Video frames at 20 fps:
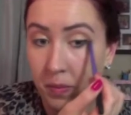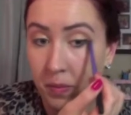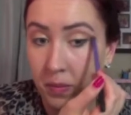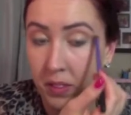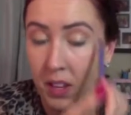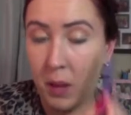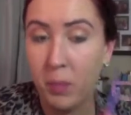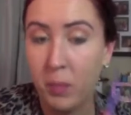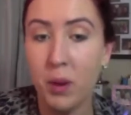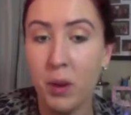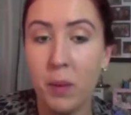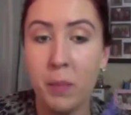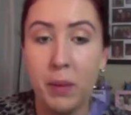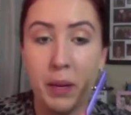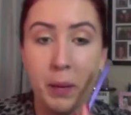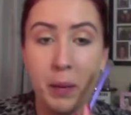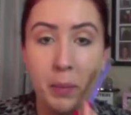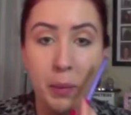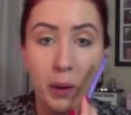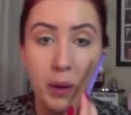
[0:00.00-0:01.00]
I'm not a
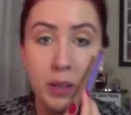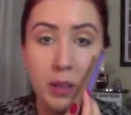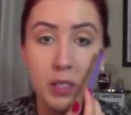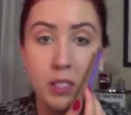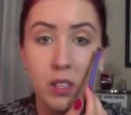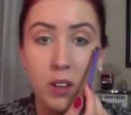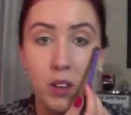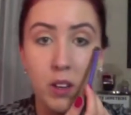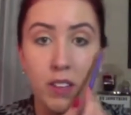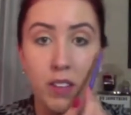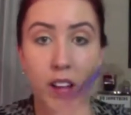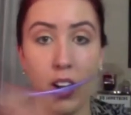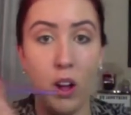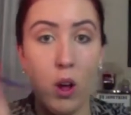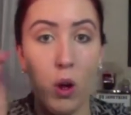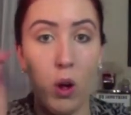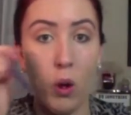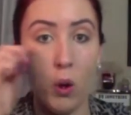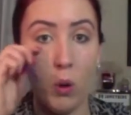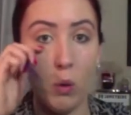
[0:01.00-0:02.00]
big person of that
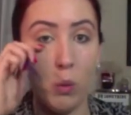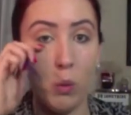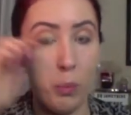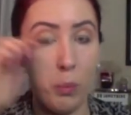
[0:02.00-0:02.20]
whole